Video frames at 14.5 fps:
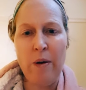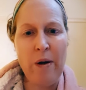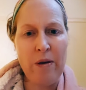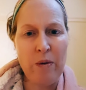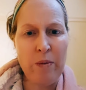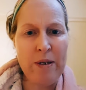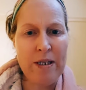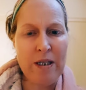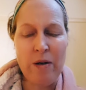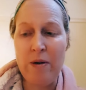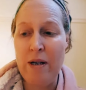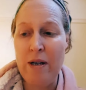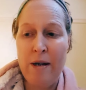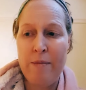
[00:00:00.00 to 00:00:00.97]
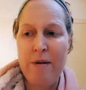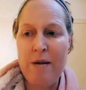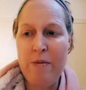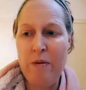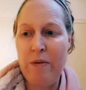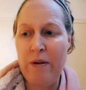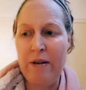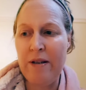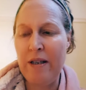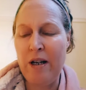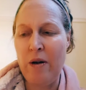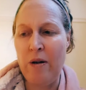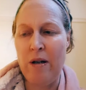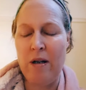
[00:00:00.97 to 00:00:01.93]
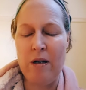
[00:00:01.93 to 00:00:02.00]
go out the window. People,
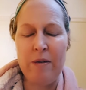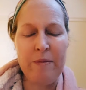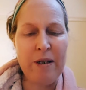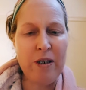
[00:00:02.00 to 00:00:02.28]
you know,